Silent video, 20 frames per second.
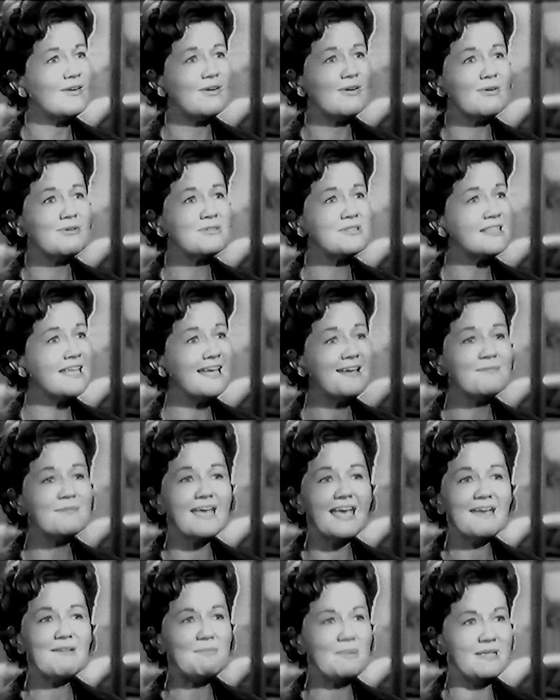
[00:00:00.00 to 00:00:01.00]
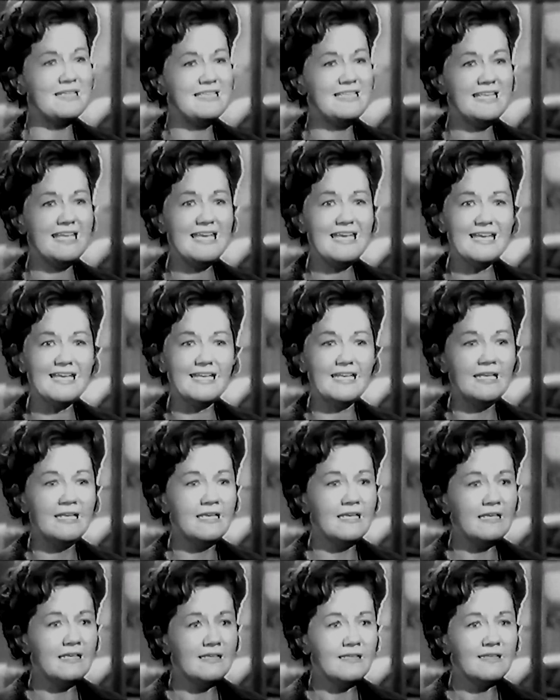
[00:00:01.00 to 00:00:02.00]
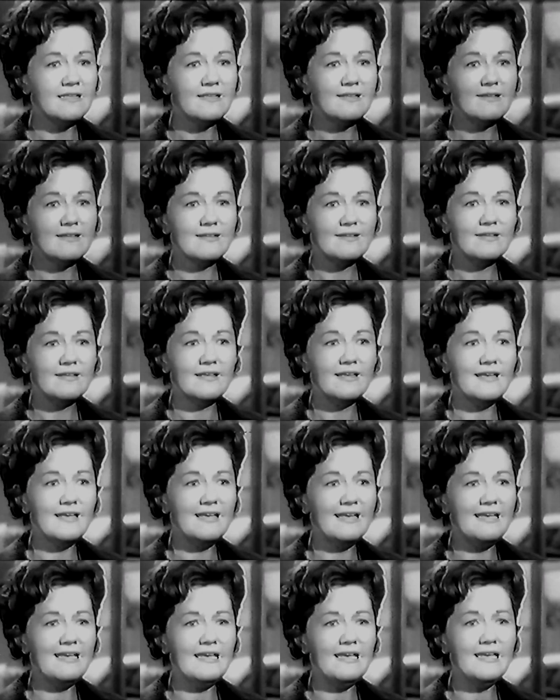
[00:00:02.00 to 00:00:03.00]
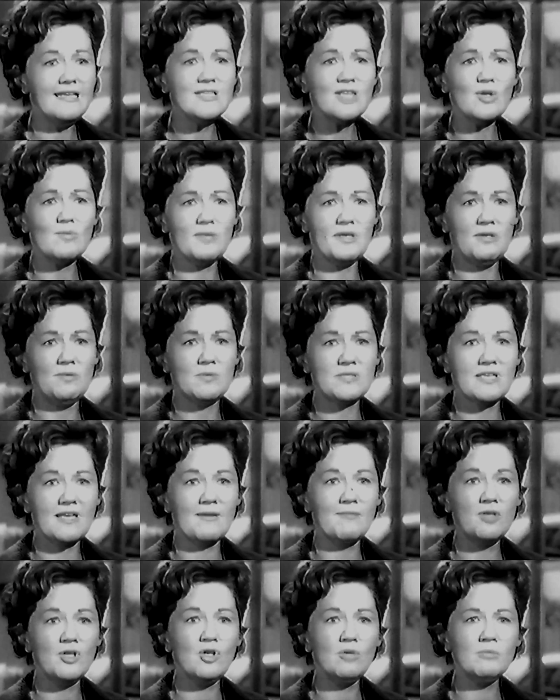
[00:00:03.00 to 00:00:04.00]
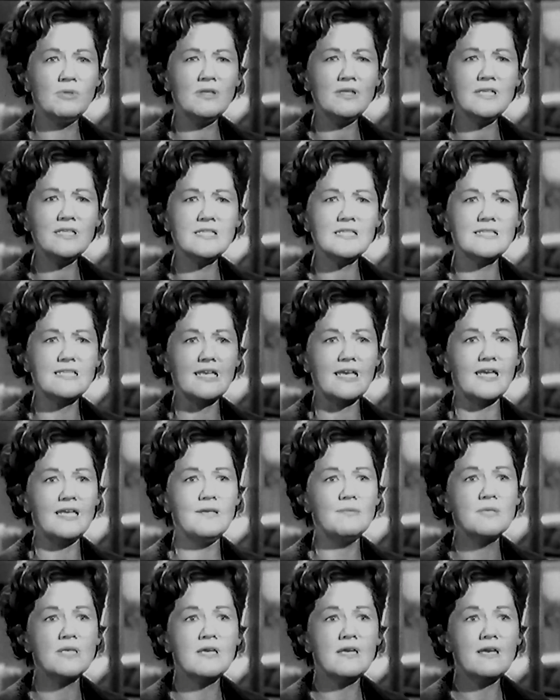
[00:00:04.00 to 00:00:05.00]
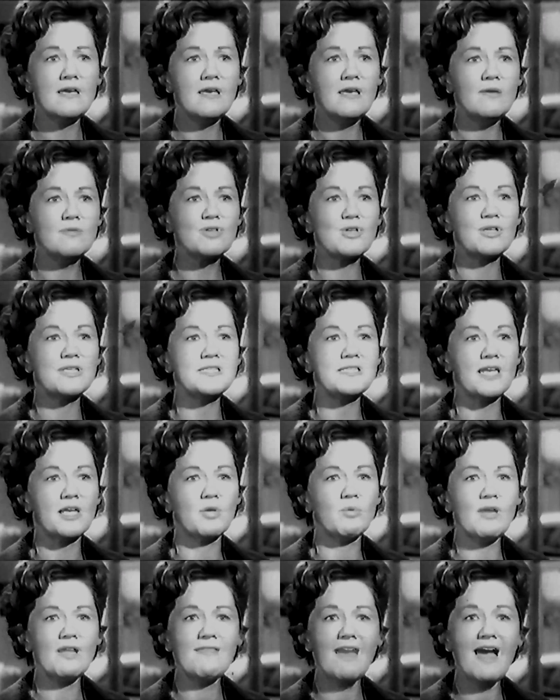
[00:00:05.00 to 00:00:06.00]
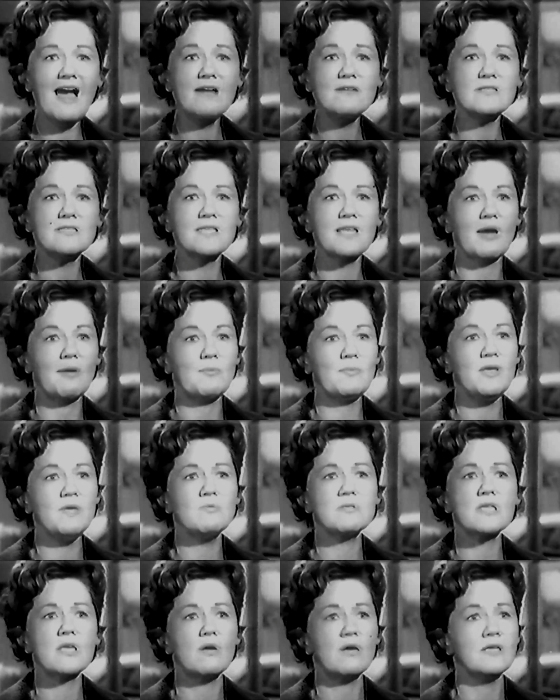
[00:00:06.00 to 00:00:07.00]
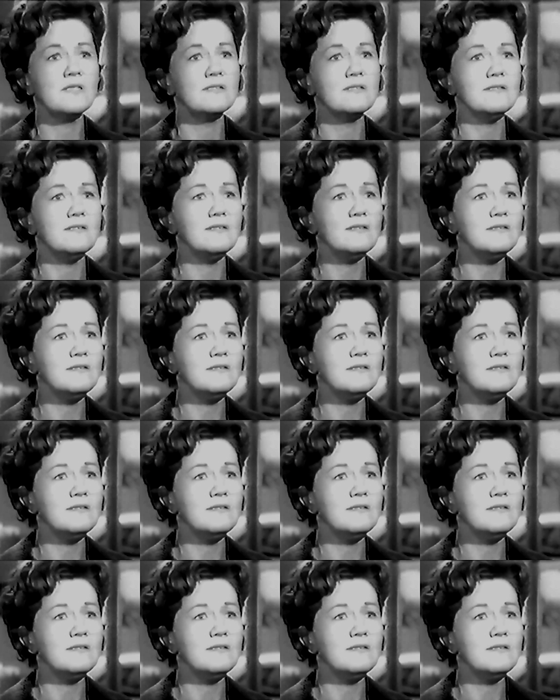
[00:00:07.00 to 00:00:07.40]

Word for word: Oh, Sam can't be dead. He told me he was coming home early today. He, he was going to decorate the house up. He was going